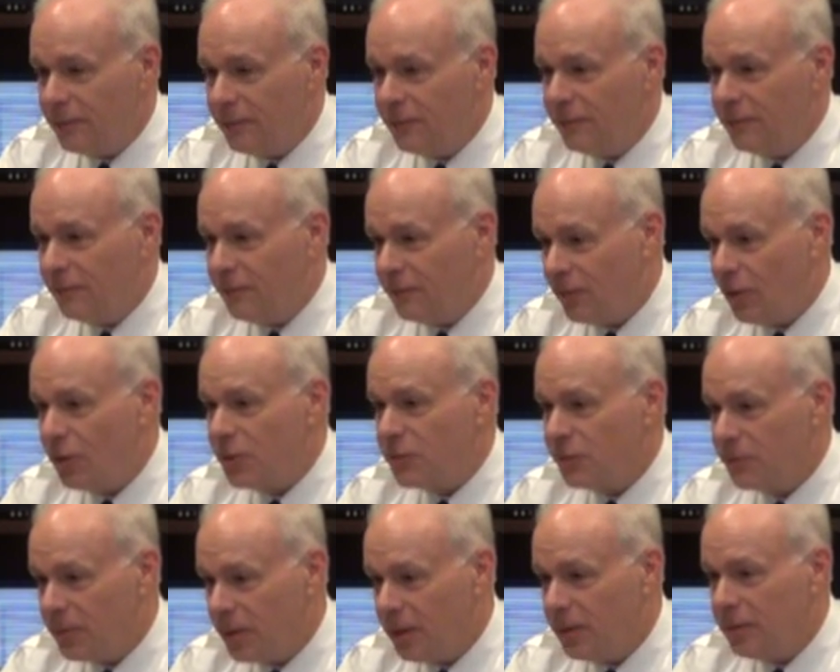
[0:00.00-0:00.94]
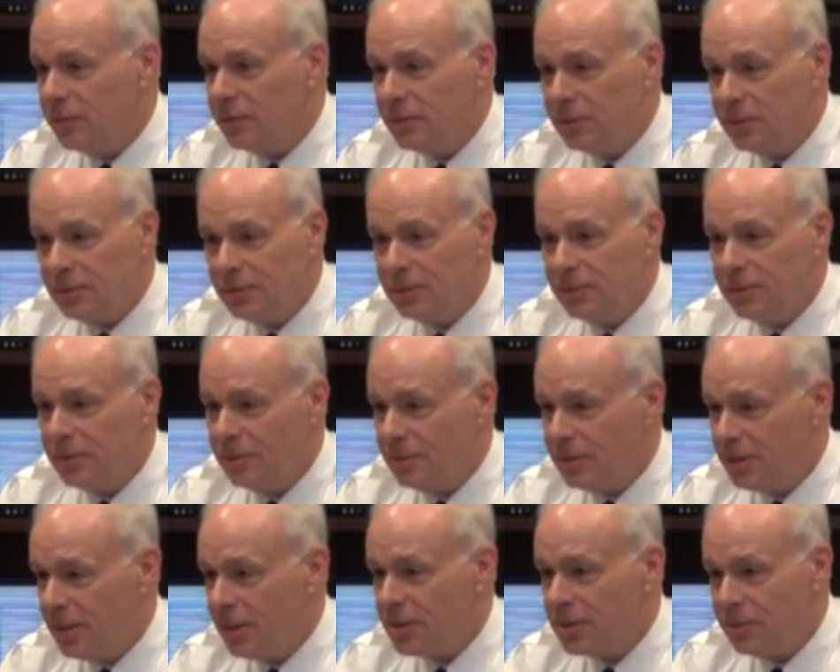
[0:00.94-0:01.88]
of falls from heights,
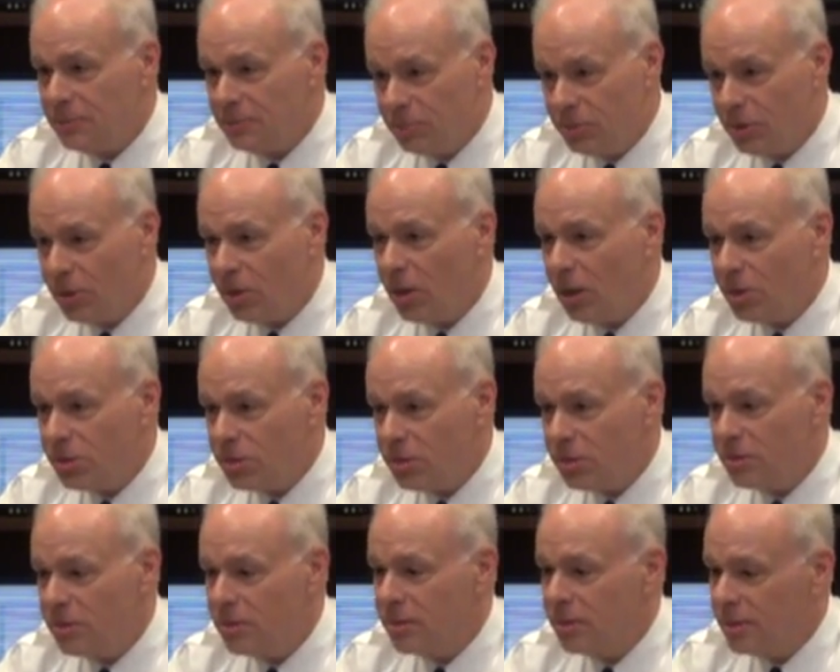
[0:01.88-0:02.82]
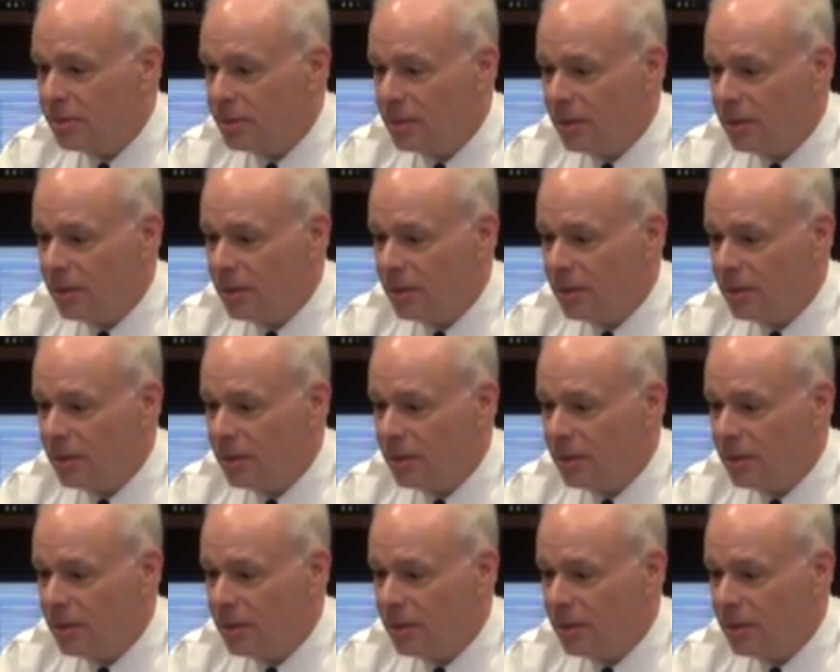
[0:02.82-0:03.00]
take some precautions.